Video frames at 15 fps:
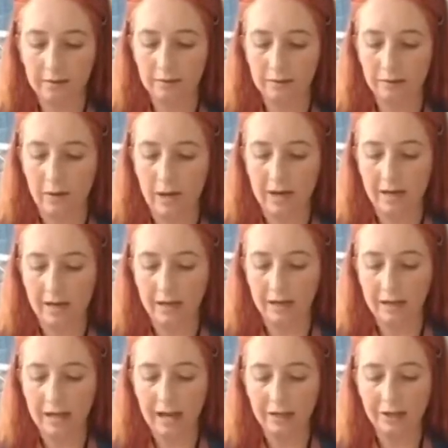threatening
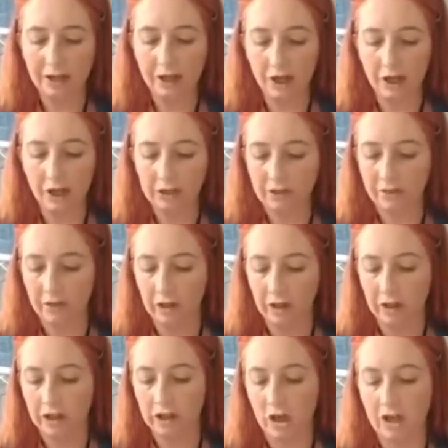in nature.
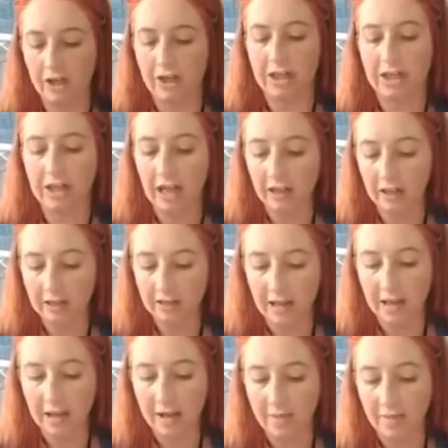Civilians started to yell at
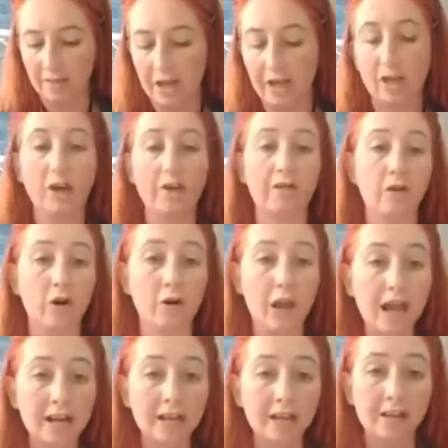them. They could have thrown
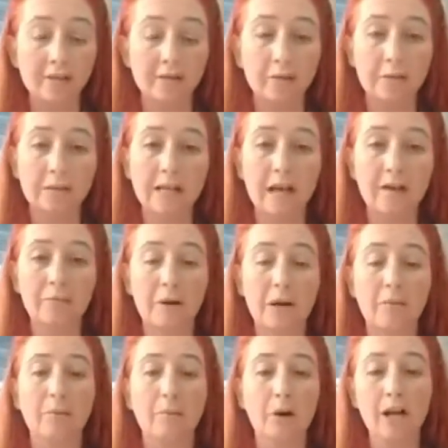anything from the
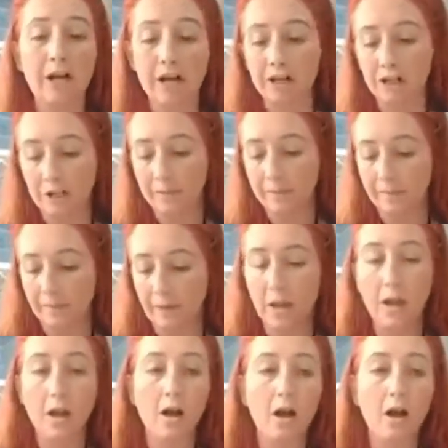southbound bridge.
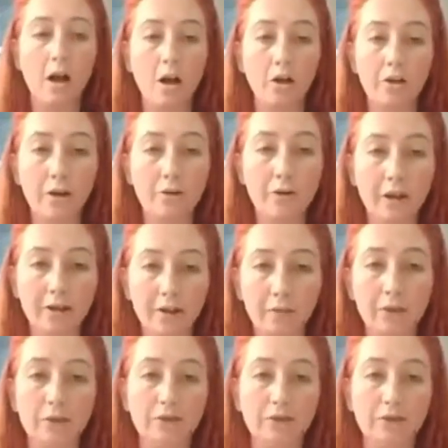Although nothing was